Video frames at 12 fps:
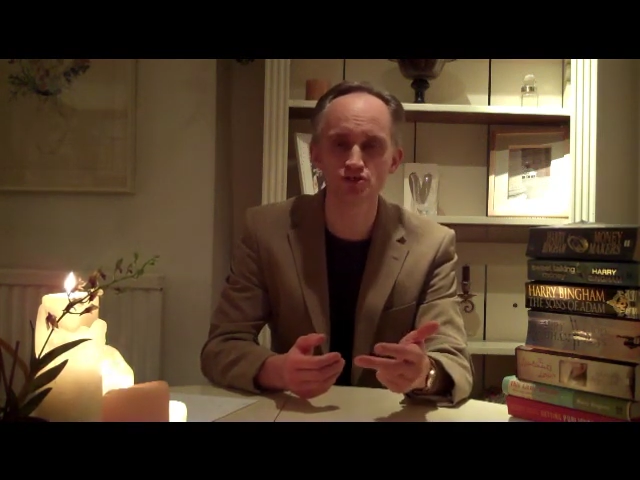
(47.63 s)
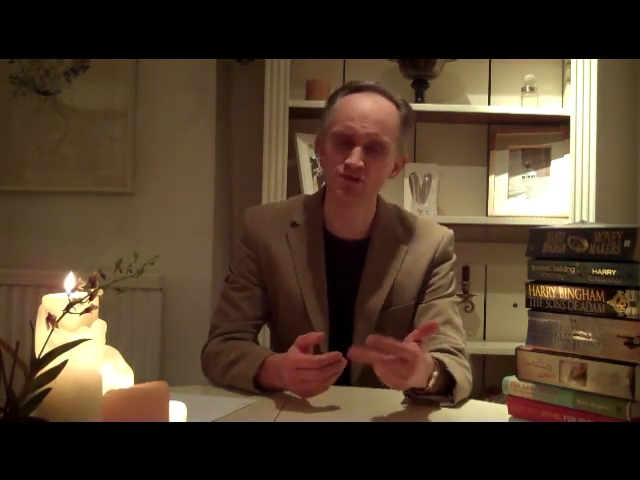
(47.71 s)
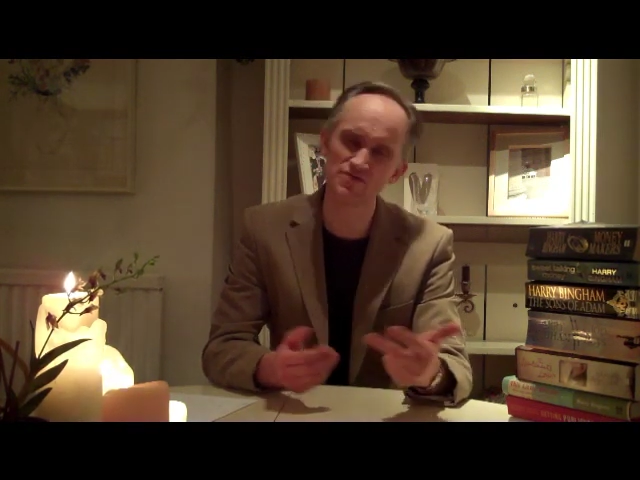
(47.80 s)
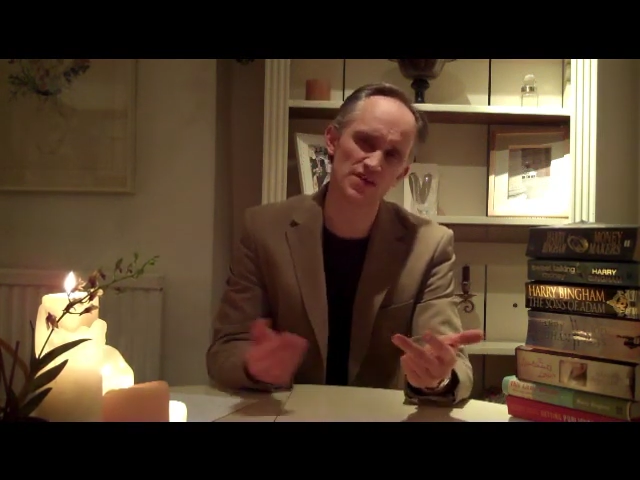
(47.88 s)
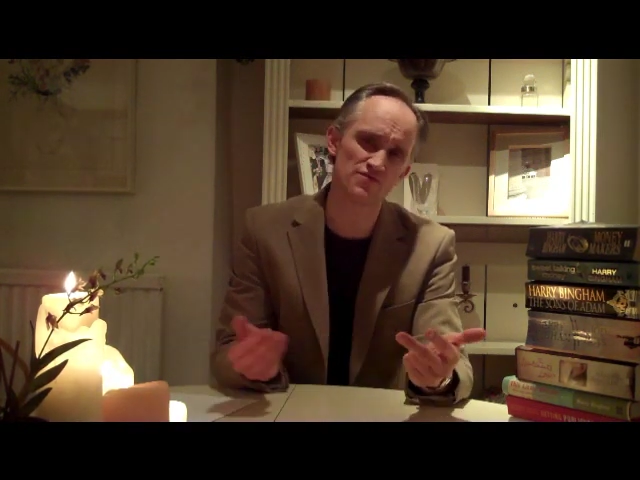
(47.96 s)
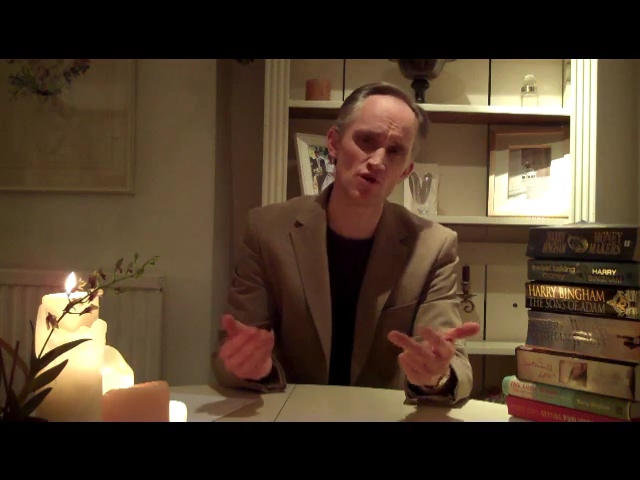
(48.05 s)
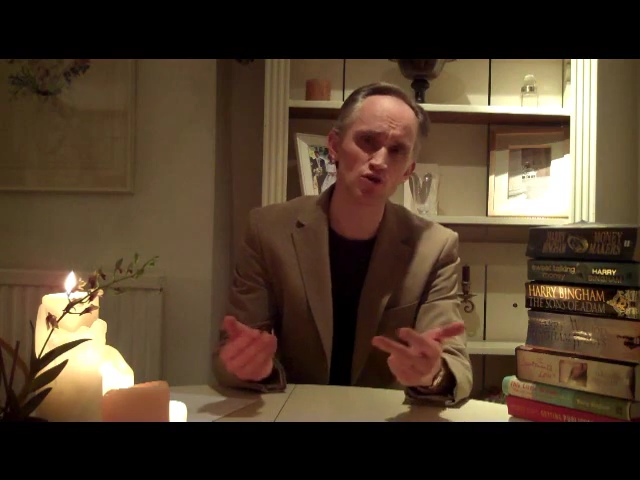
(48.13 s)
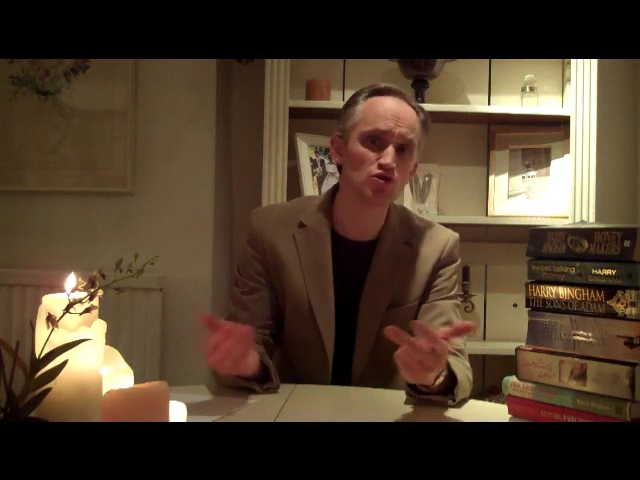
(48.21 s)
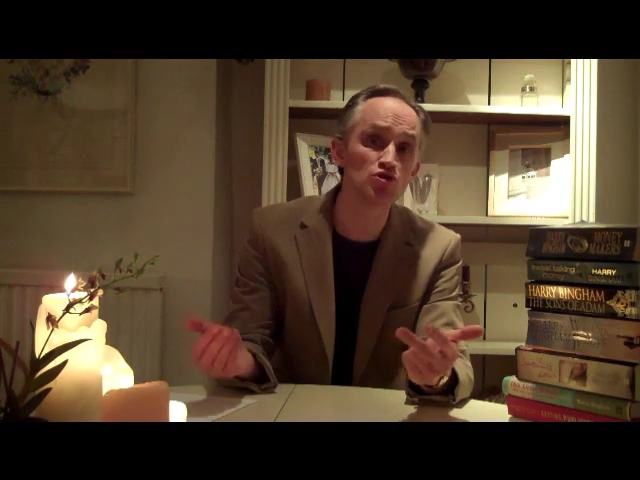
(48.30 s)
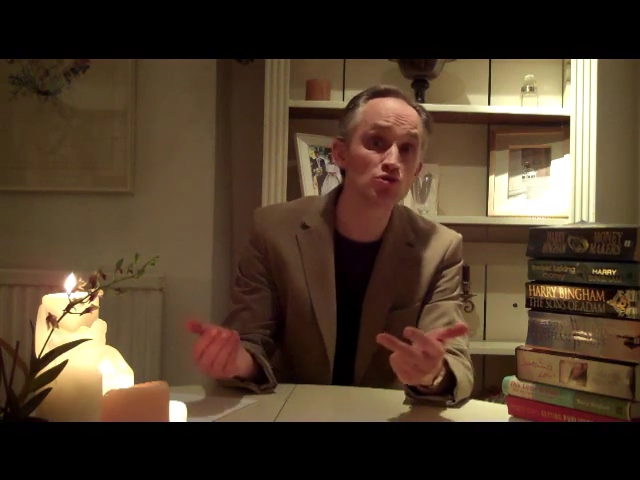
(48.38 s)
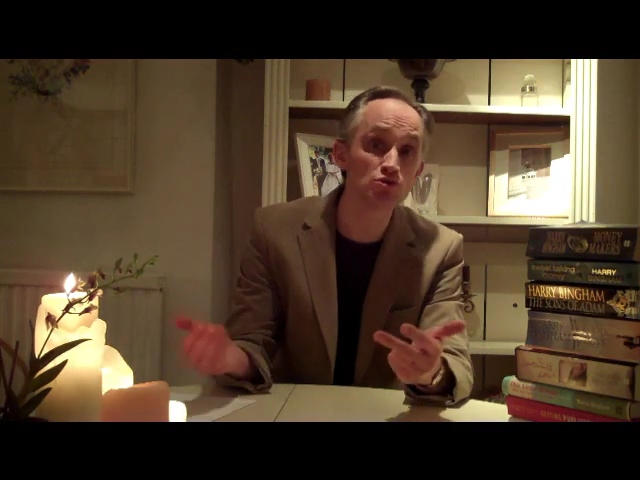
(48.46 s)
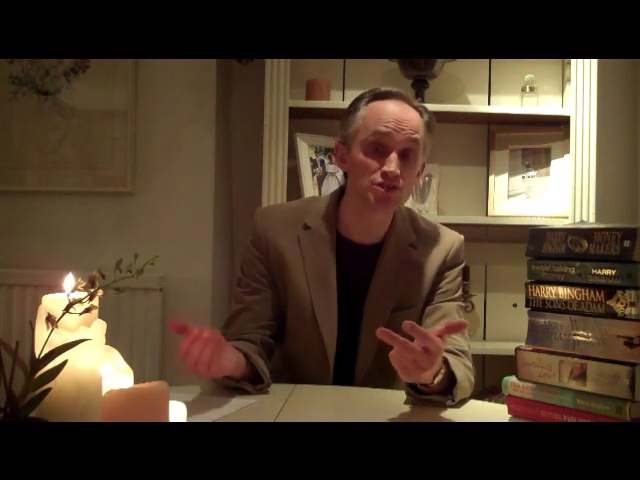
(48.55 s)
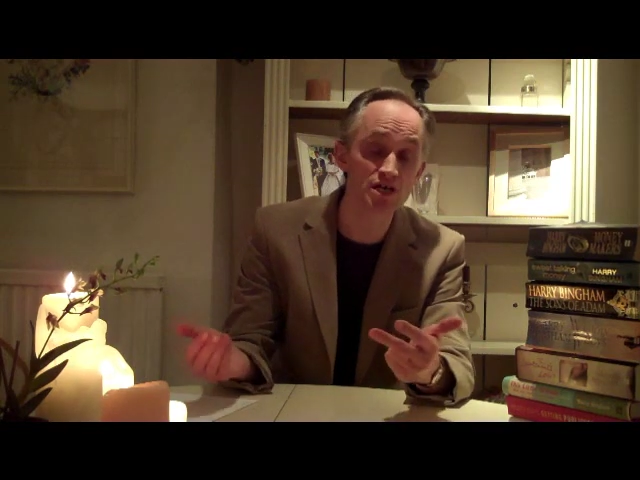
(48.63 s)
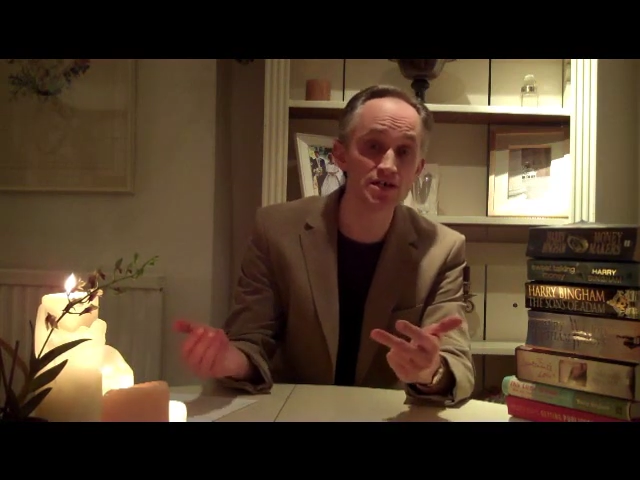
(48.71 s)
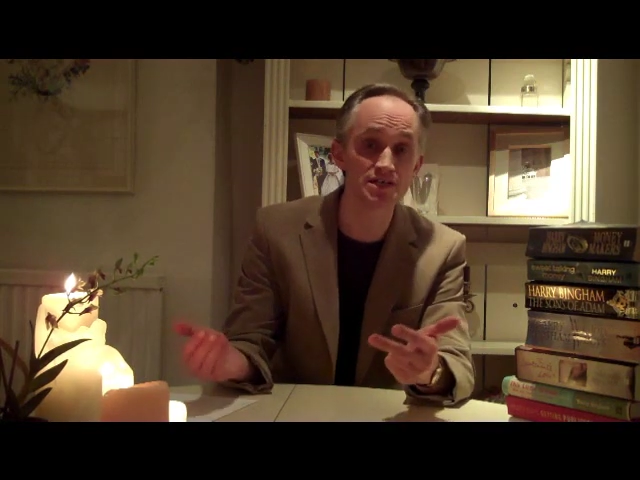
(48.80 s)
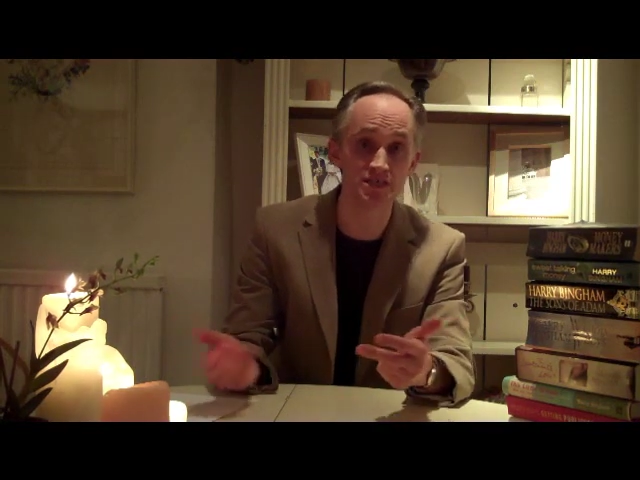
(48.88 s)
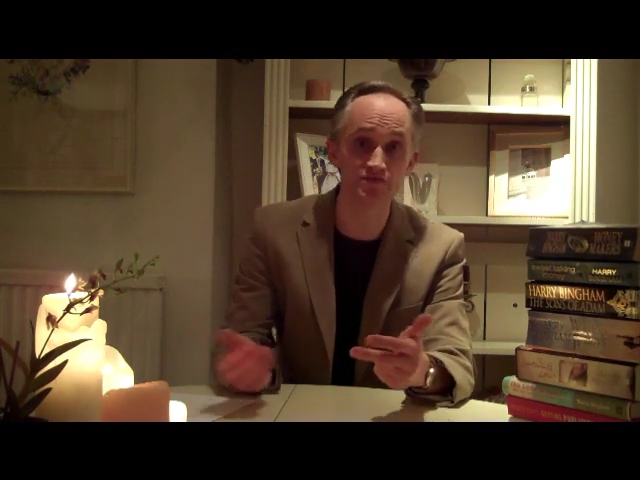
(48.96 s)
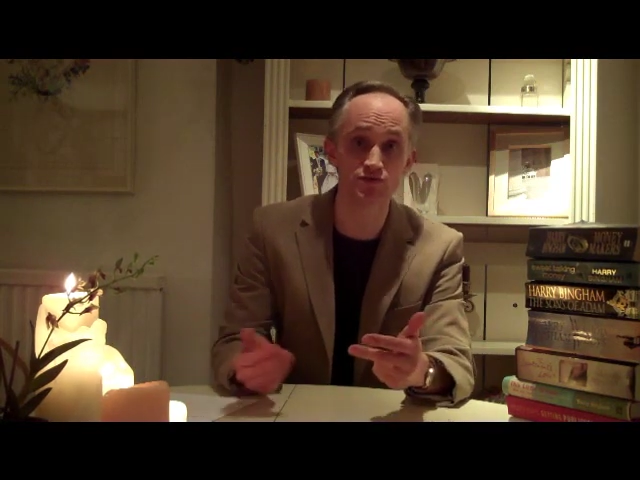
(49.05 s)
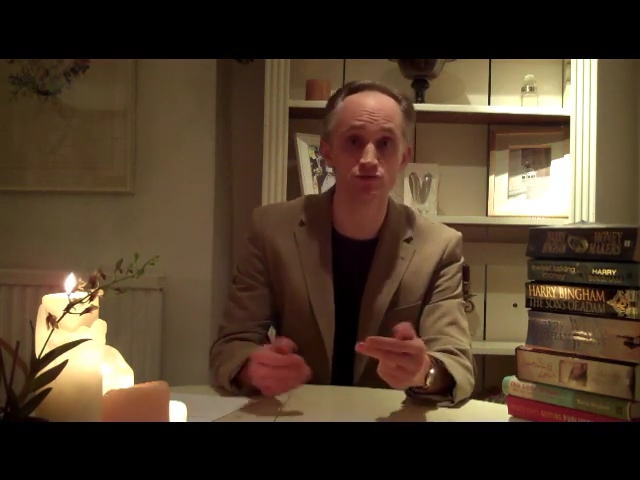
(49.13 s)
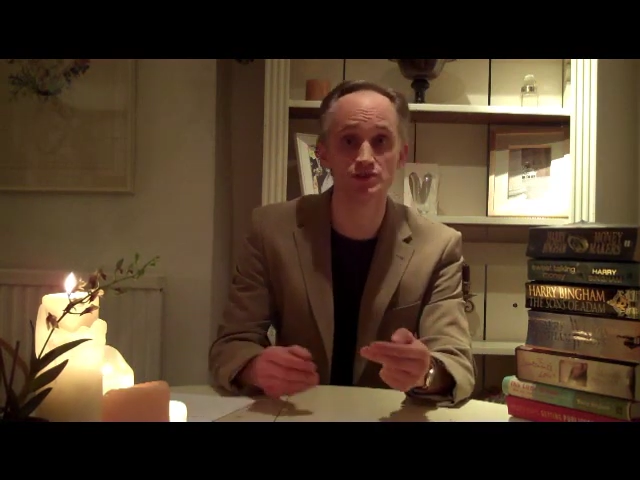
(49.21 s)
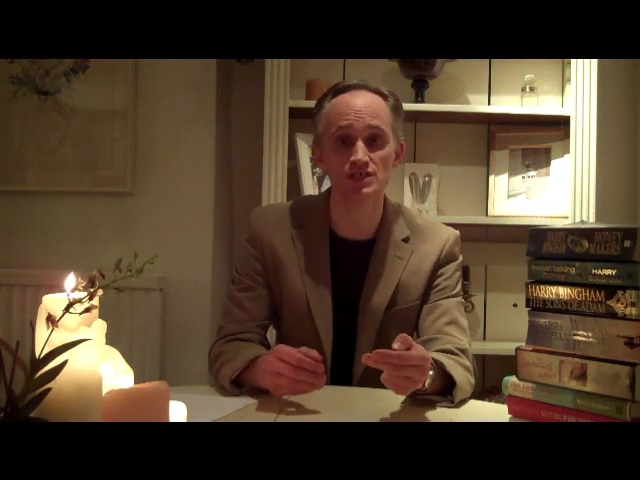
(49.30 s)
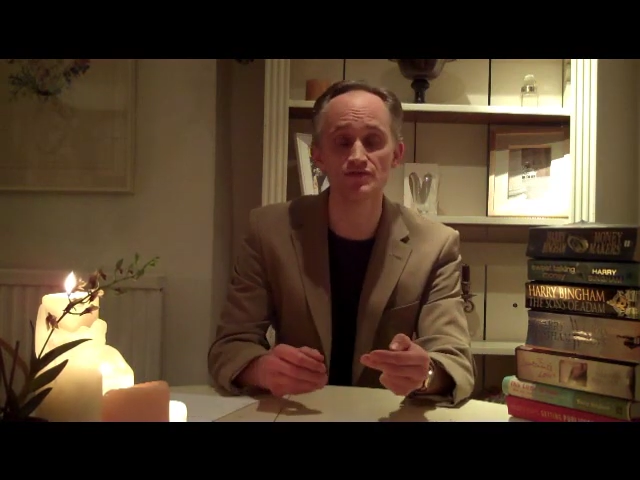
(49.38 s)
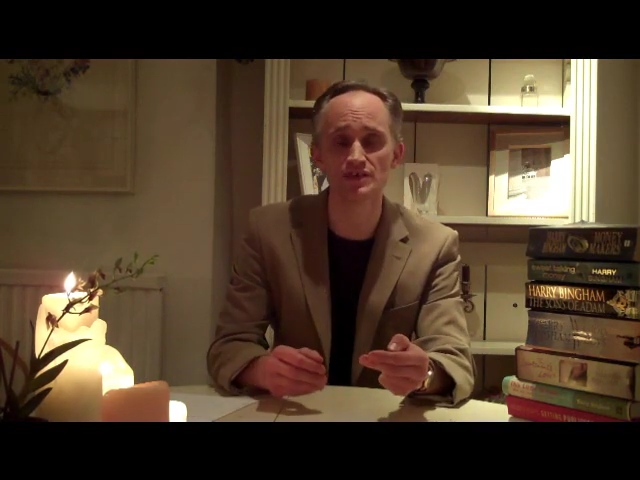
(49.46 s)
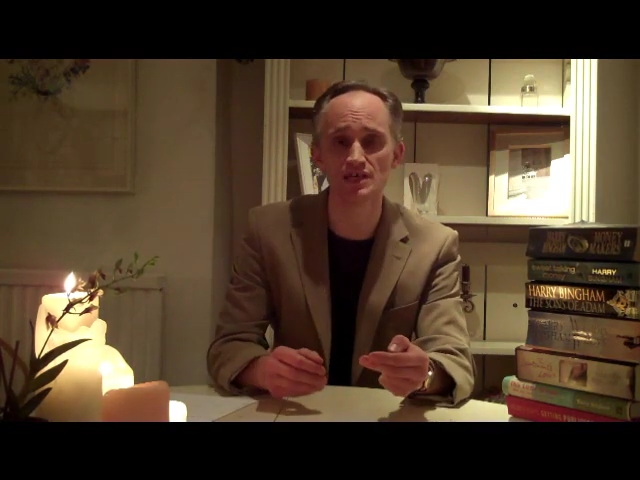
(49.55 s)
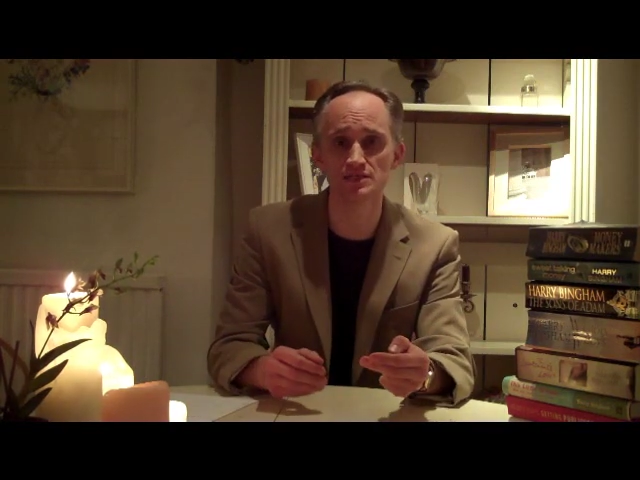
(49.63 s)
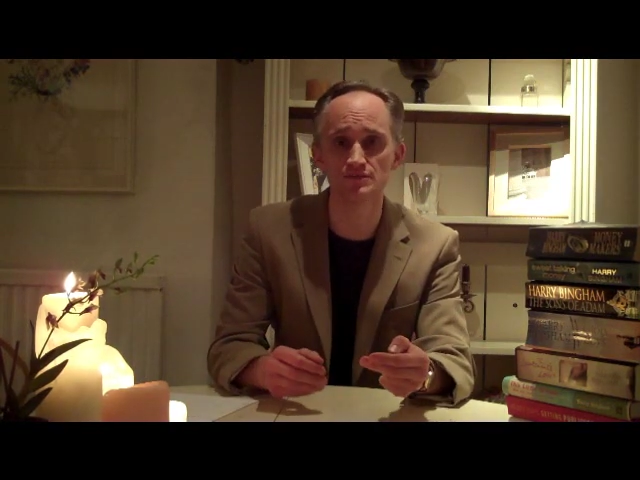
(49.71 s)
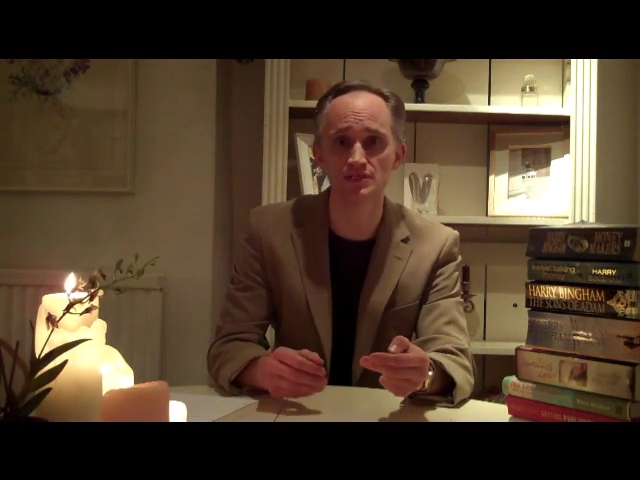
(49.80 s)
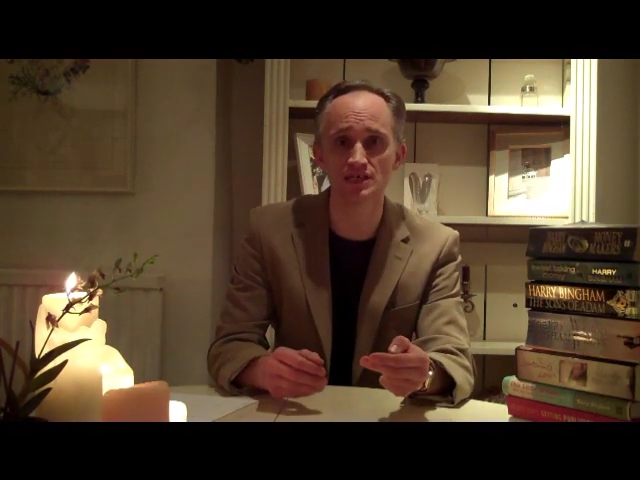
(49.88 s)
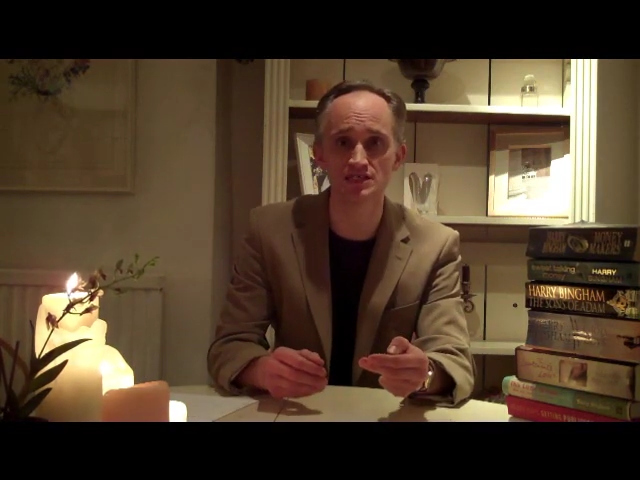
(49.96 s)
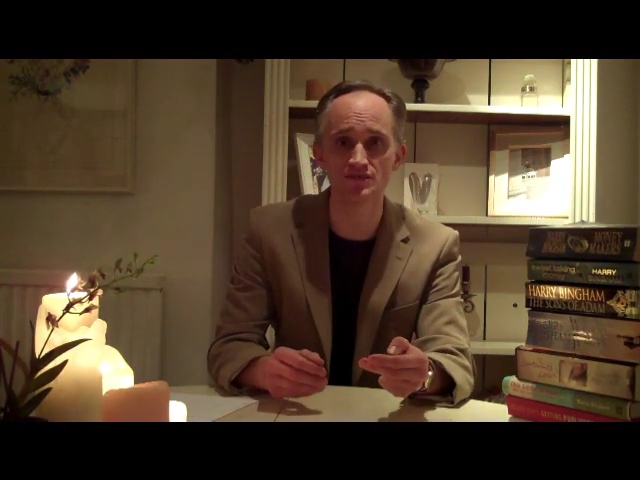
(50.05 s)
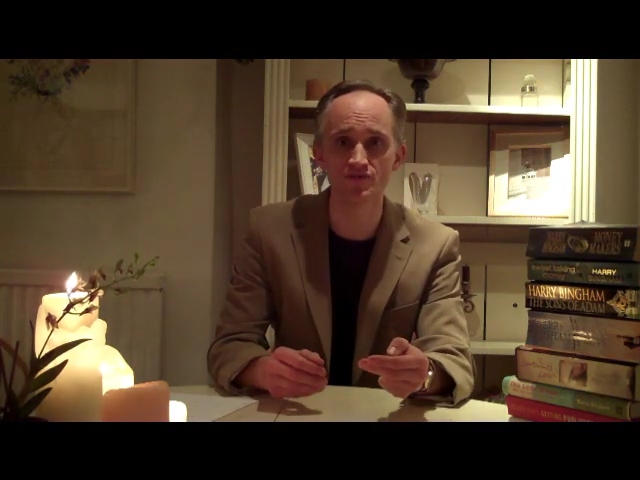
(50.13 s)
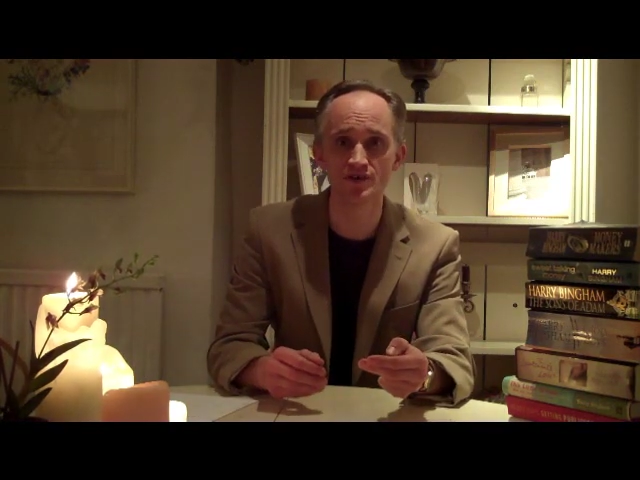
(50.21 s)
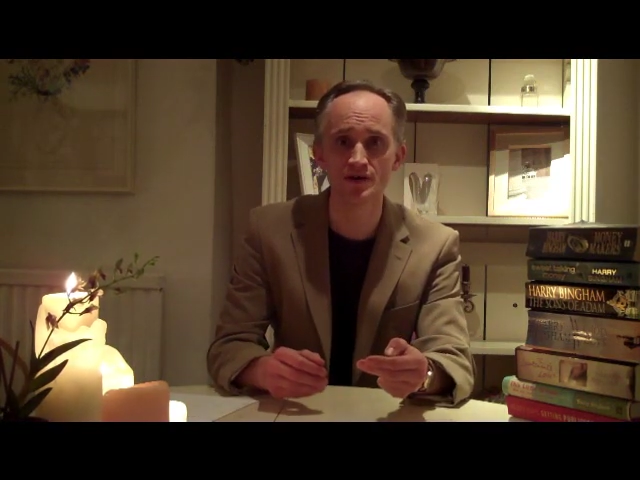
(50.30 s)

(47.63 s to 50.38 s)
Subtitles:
or if they've got good alternatives to achieving that objective,